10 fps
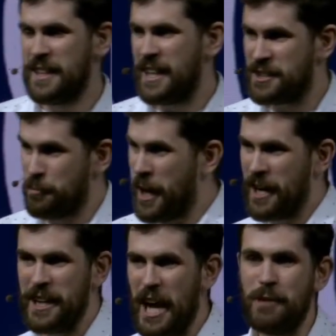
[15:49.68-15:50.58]
It's
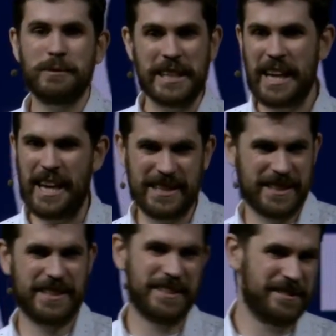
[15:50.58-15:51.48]
my empty
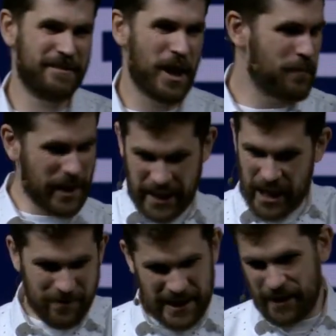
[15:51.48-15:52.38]
nest, right? My
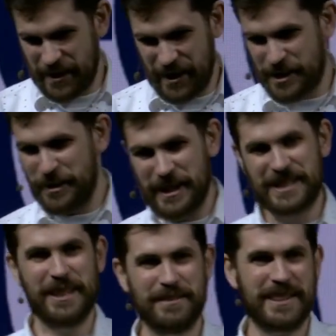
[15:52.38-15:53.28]
game's out there doing
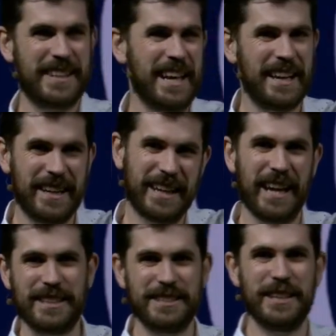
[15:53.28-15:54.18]
its own thing,
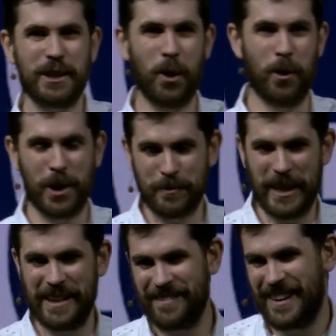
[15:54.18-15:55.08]
occasionally calling
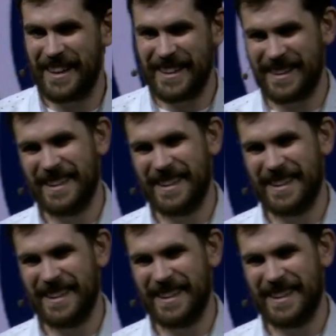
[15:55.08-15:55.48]
me, right?